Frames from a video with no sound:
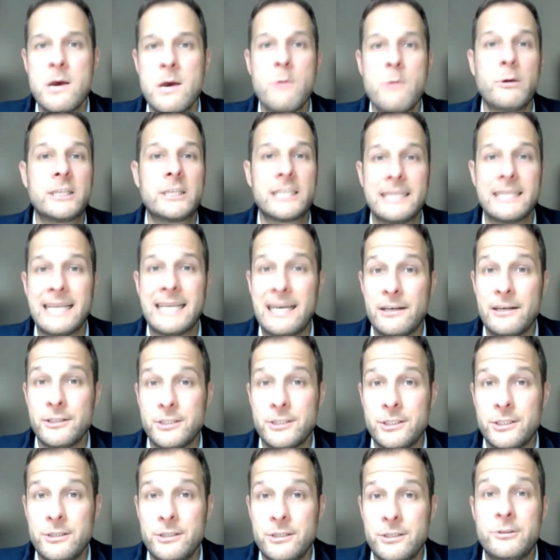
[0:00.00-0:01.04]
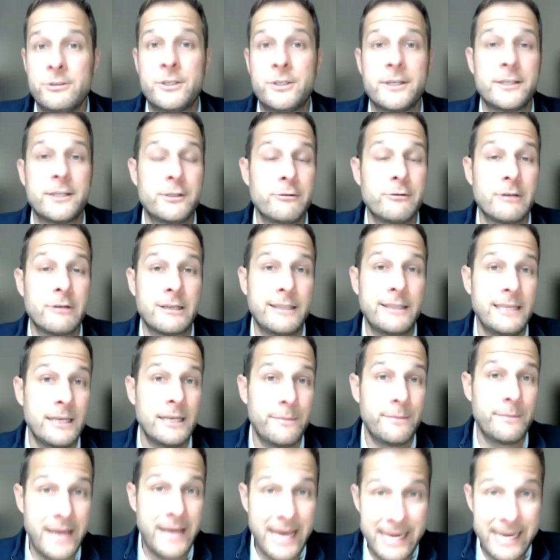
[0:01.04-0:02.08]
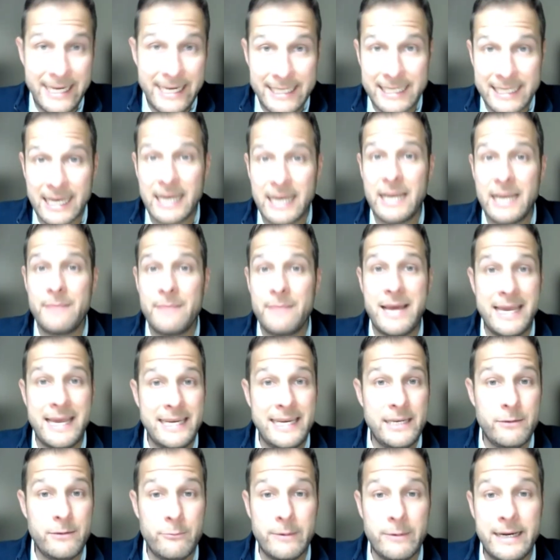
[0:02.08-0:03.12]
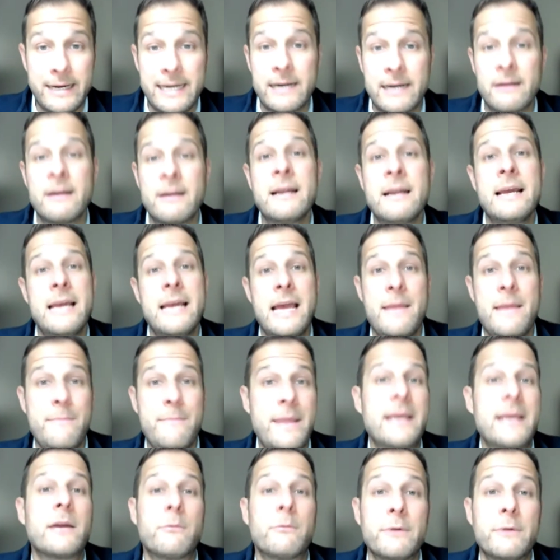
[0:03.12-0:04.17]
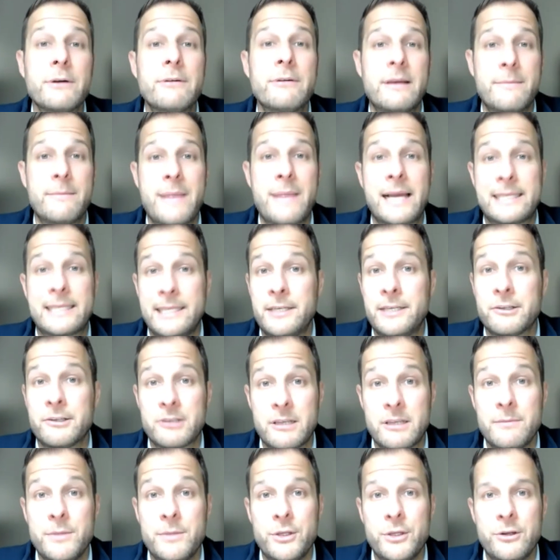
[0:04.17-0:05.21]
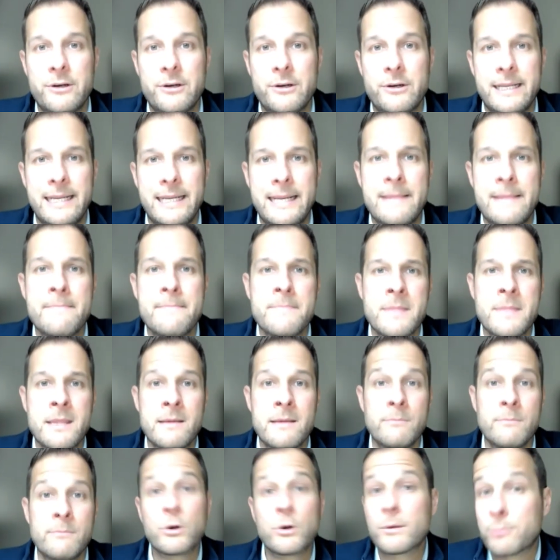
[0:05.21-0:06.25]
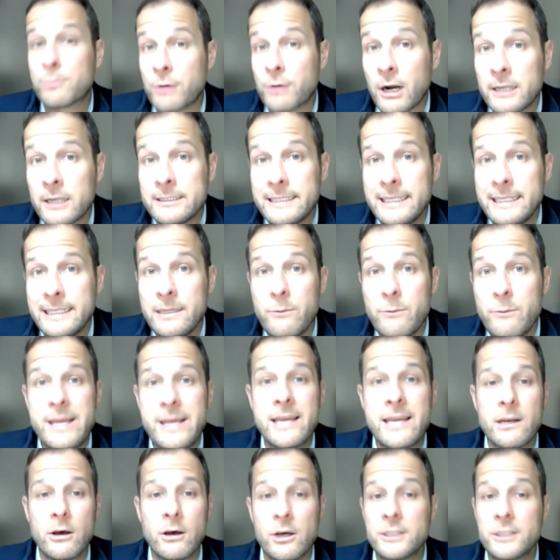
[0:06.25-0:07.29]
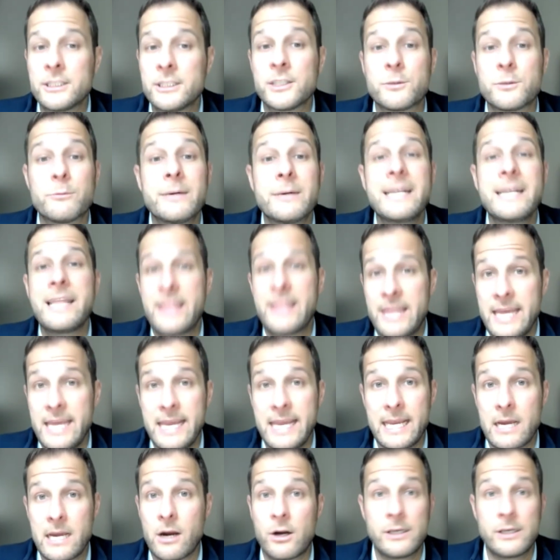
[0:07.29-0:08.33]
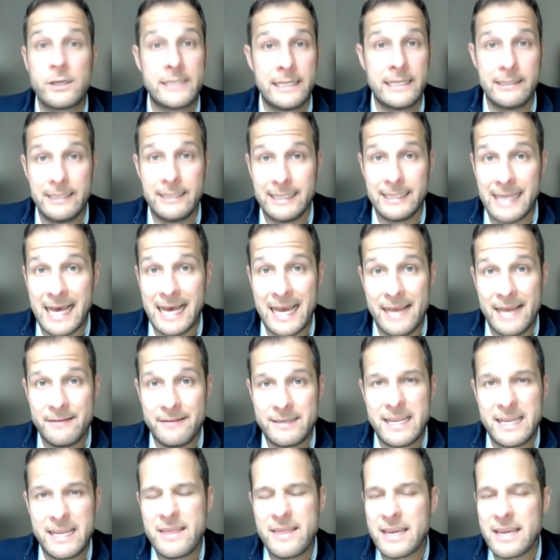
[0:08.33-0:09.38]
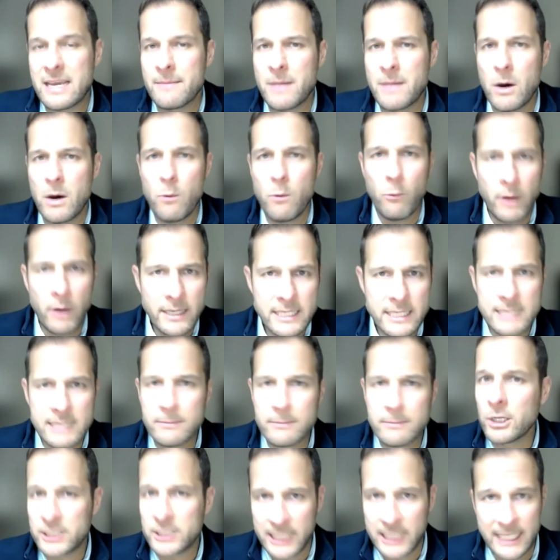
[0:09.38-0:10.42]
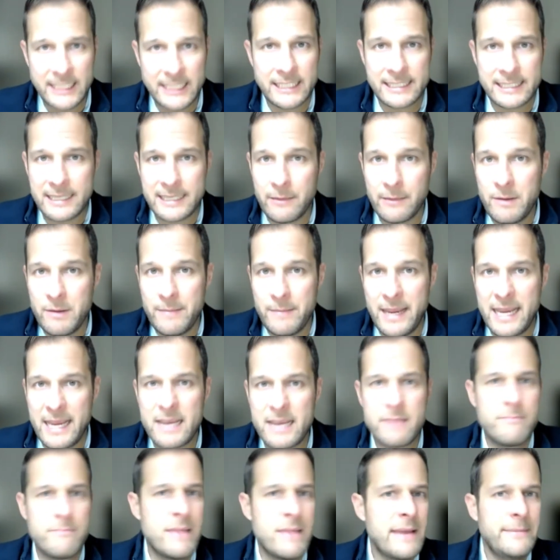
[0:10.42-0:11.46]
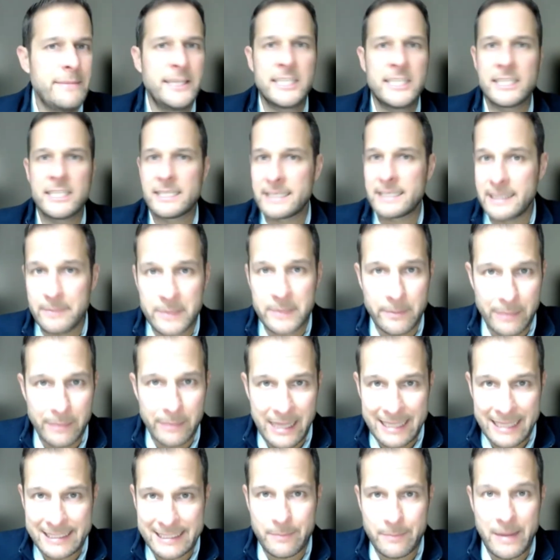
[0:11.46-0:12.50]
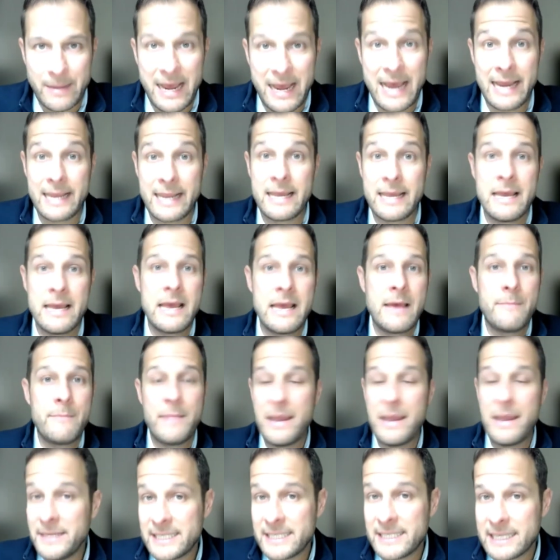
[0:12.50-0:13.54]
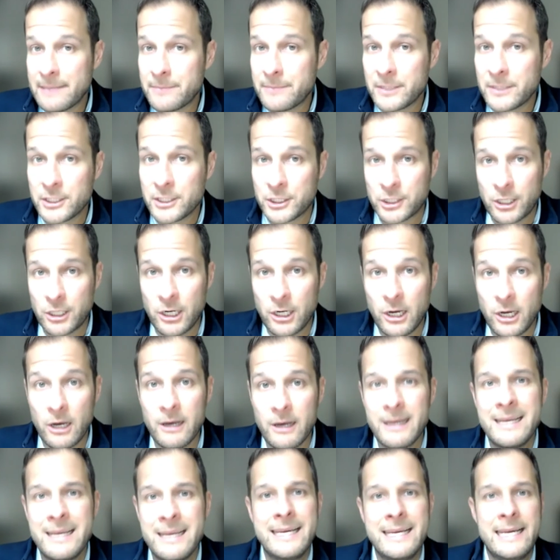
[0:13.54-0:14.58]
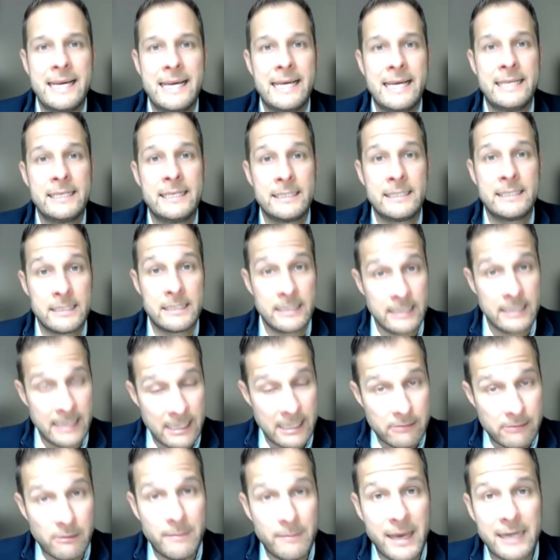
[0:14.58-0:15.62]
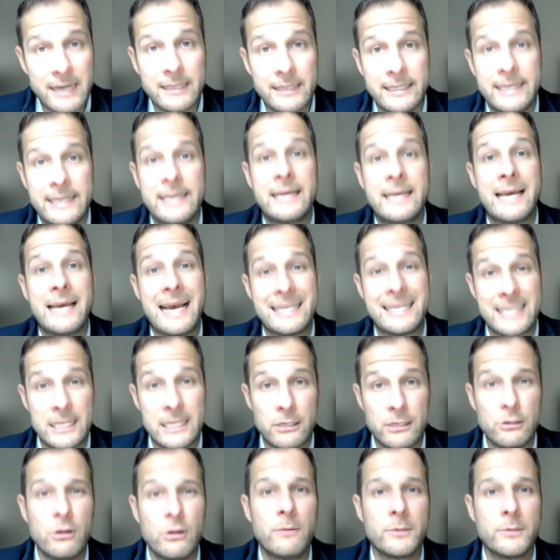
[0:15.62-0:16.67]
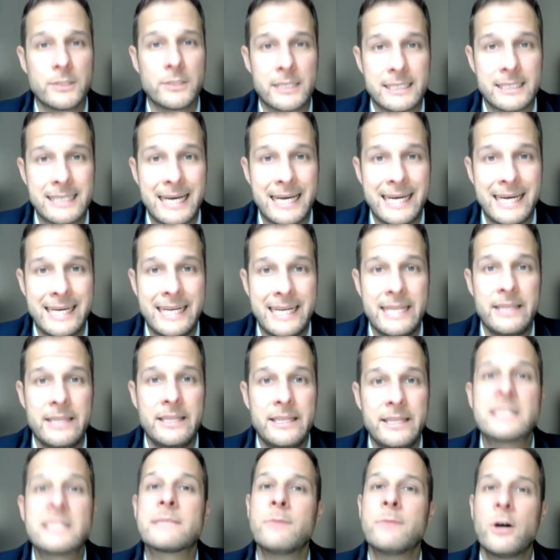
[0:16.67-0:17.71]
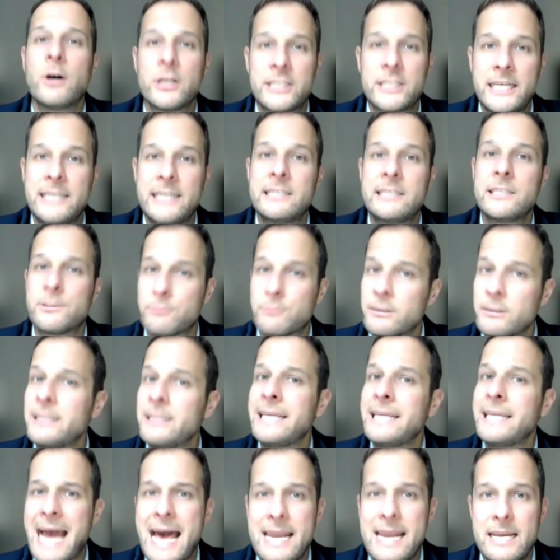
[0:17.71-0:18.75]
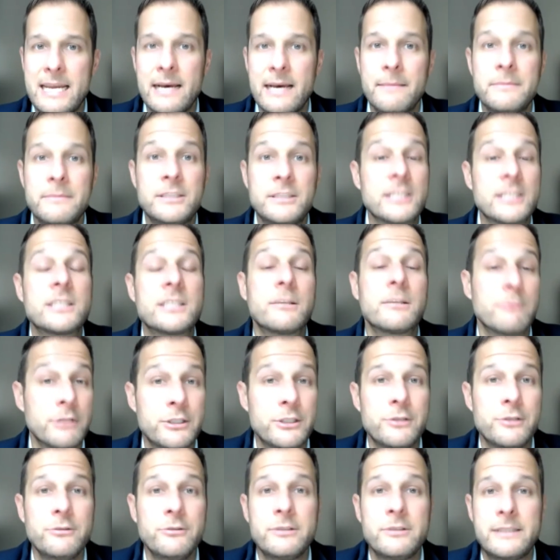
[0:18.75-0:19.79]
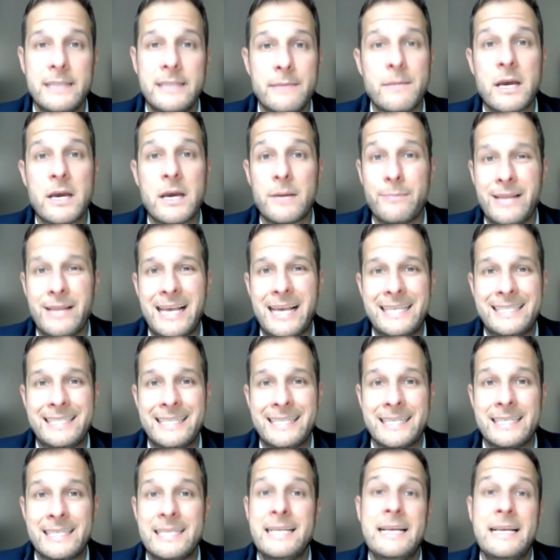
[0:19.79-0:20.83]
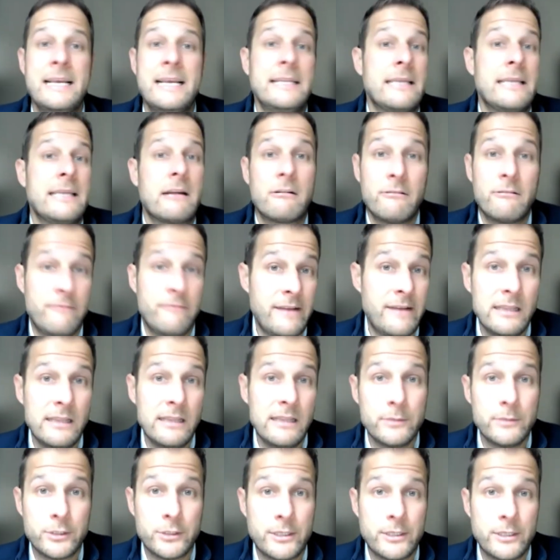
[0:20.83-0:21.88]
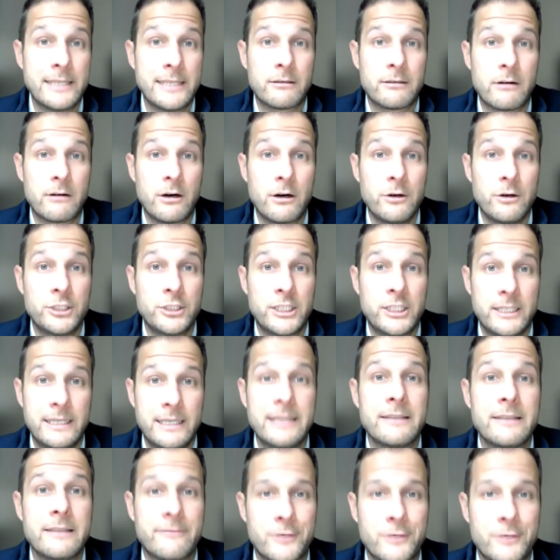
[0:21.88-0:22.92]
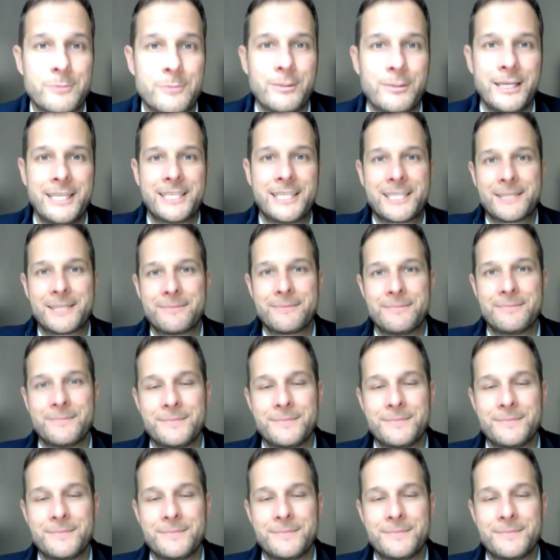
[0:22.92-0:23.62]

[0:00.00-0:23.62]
which allows you to do a cleanup anytime, anywhere, and make a real impact in your community more broadly, we can all just rethink our daily lives and think about what small changes can we make? Maybe just skip the plastic bag, maybe skip the straw. And incrementally, as a global society, these small changes really add up just to reduce the amount of plastics that are available to enter our ocean in the first place.